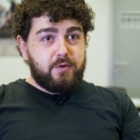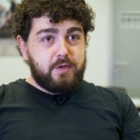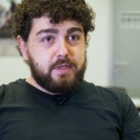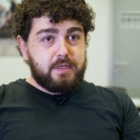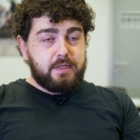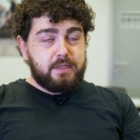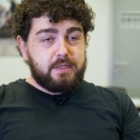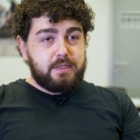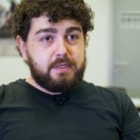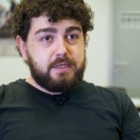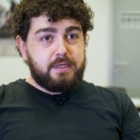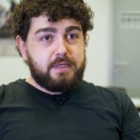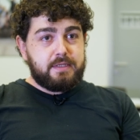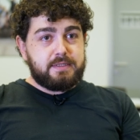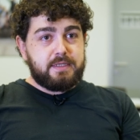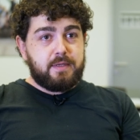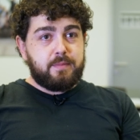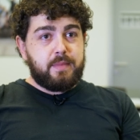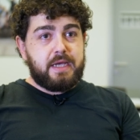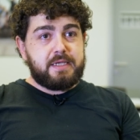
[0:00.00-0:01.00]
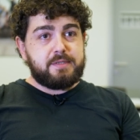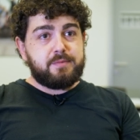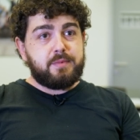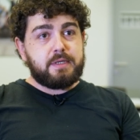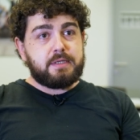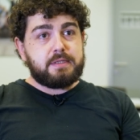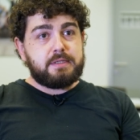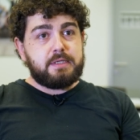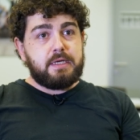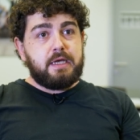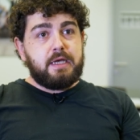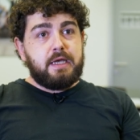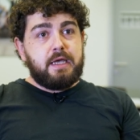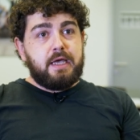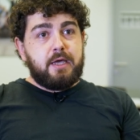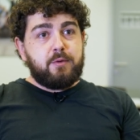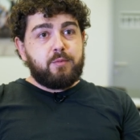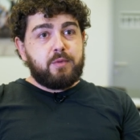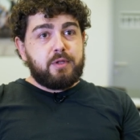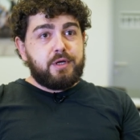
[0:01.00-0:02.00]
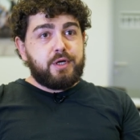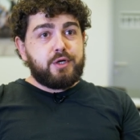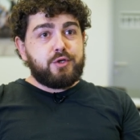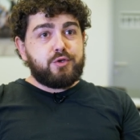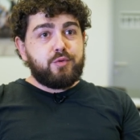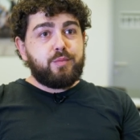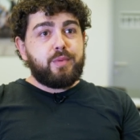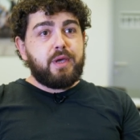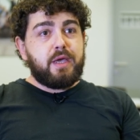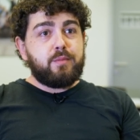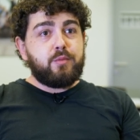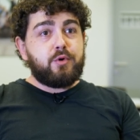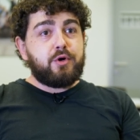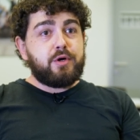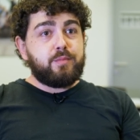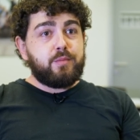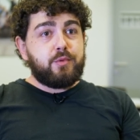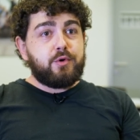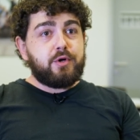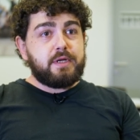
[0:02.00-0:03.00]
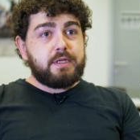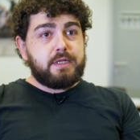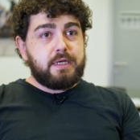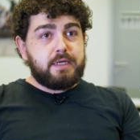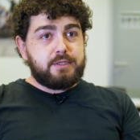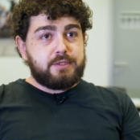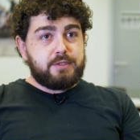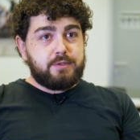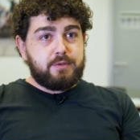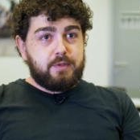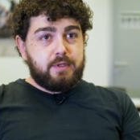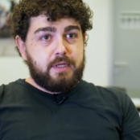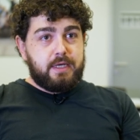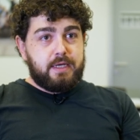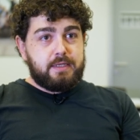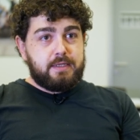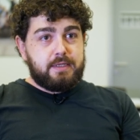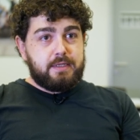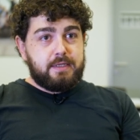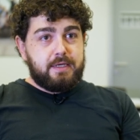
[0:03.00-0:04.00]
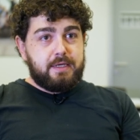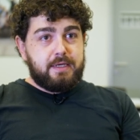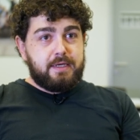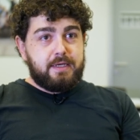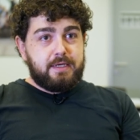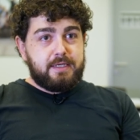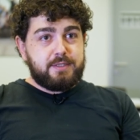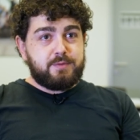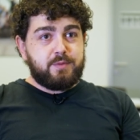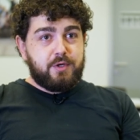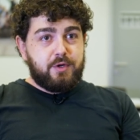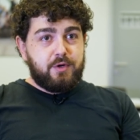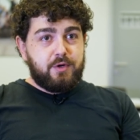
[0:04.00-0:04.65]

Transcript: critical in, in some aspects, and we learn to pay more and more attention to that uh, as we